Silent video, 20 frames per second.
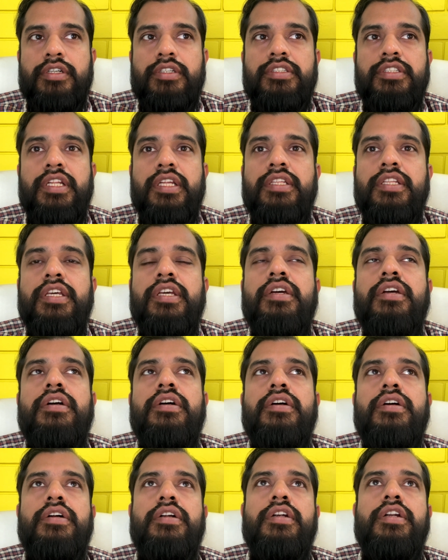they think
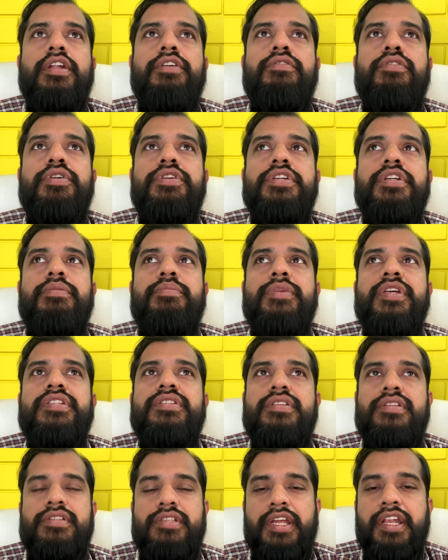devotion
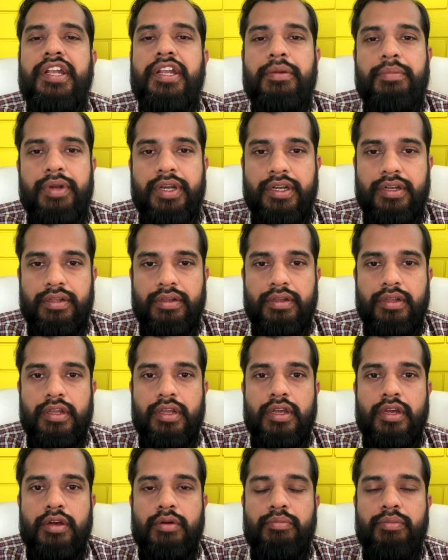means sentiment,
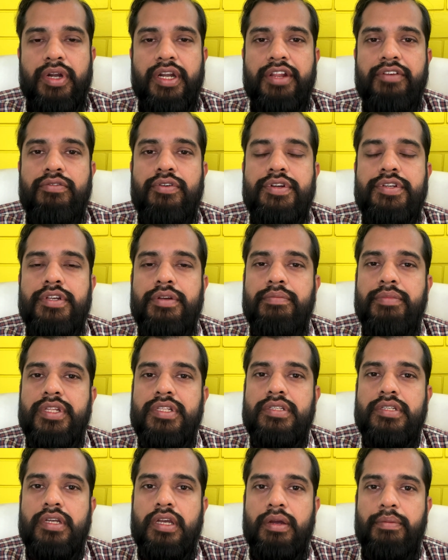but devotion
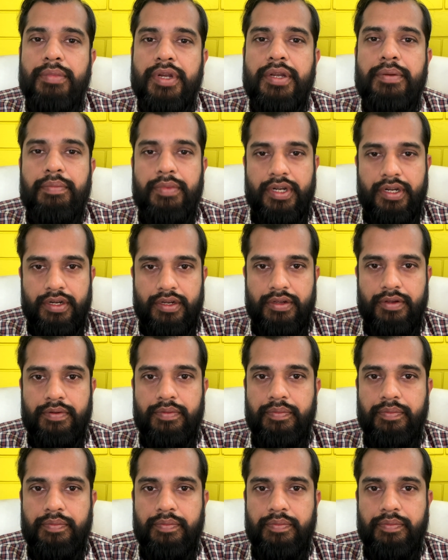means commitment.